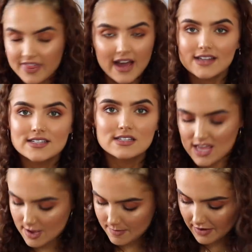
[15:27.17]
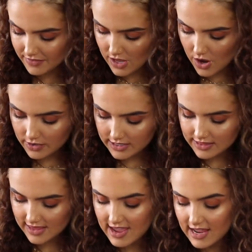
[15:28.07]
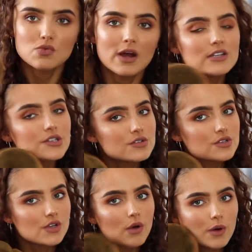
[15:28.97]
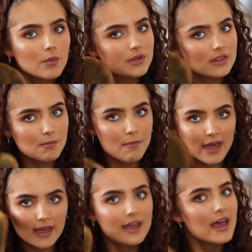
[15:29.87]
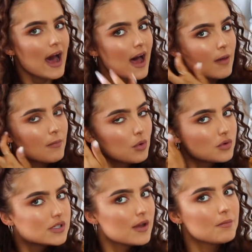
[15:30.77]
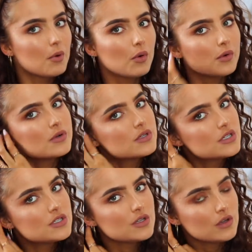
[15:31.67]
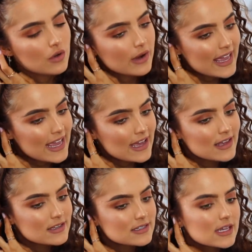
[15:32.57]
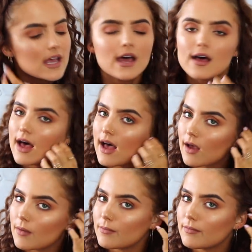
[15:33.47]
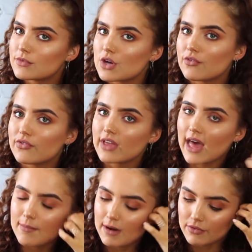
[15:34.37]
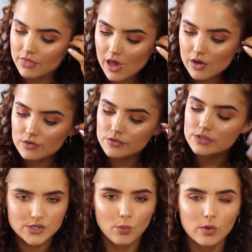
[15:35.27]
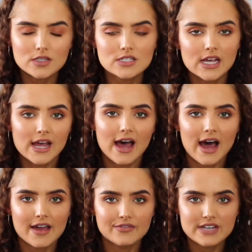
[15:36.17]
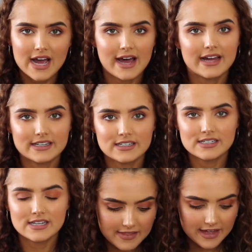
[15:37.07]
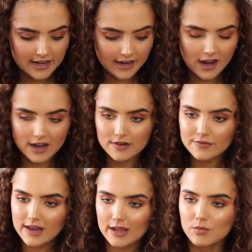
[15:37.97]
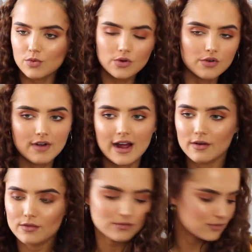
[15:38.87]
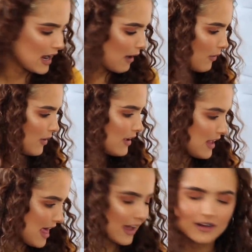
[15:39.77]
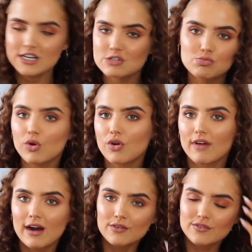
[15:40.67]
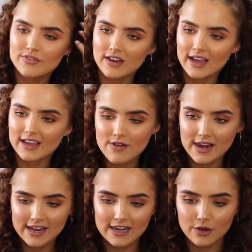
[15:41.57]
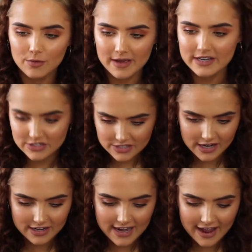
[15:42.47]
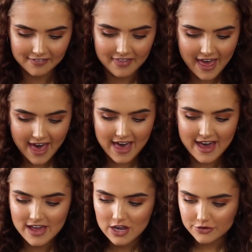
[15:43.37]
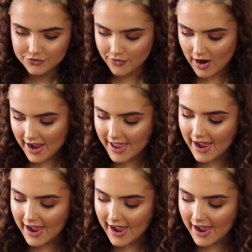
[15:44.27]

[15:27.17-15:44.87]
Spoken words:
That's about the only thing. So I do just go on with the mitt. Also important to do your ears. Don't forget about those. So once I've tanned, then I kind of like walk around, I kind of just walk around for like a little bit, just kind of letting the air dry.